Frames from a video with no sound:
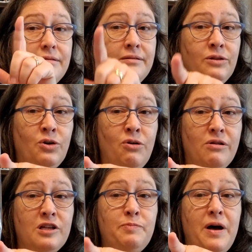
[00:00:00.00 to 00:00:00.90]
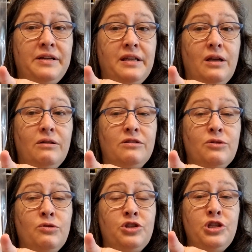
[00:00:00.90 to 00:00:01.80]
the corresponding
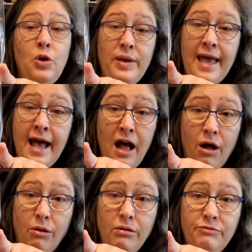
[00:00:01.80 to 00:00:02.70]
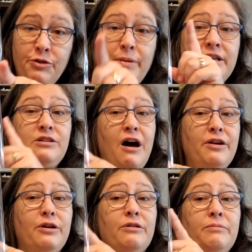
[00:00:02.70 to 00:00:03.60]
snowy owl for my
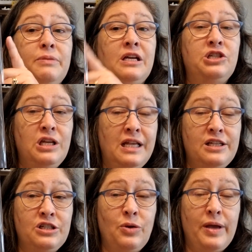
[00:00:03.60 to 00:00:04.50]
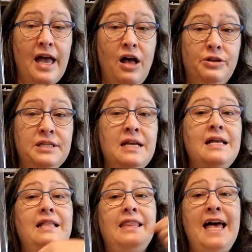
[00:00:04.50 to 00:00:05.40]
daughter because she likes snowy owls
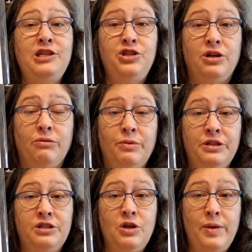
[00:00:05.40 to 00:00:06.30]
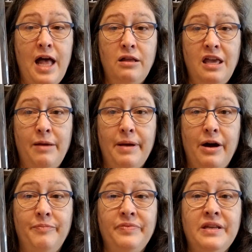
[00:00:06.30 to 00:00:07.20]
last year when the snowy owl came
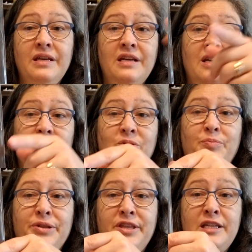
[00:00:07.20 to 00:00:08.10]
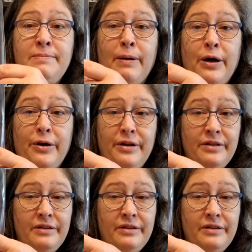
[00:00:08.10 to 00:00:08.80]
out. But this bird,